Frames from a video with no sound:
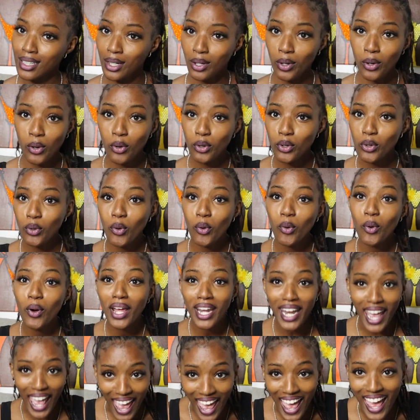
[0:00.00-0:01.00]
Who
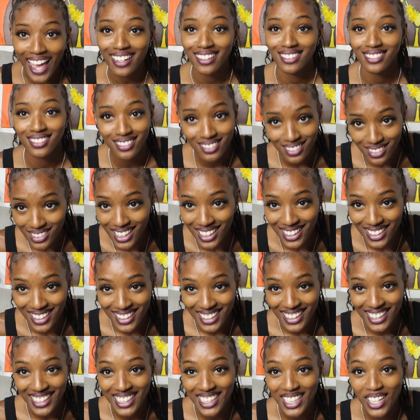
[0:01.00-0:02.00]
doing that?
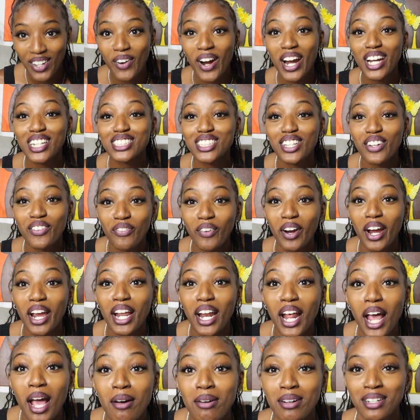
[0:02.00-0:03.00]
Where's the
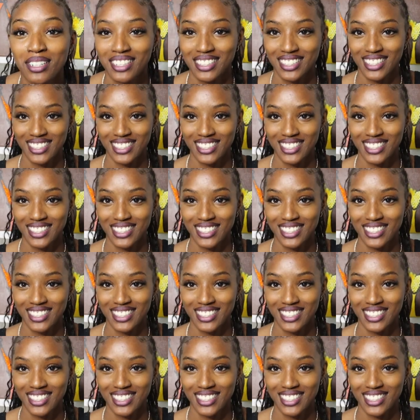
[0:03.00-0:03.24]
freedom?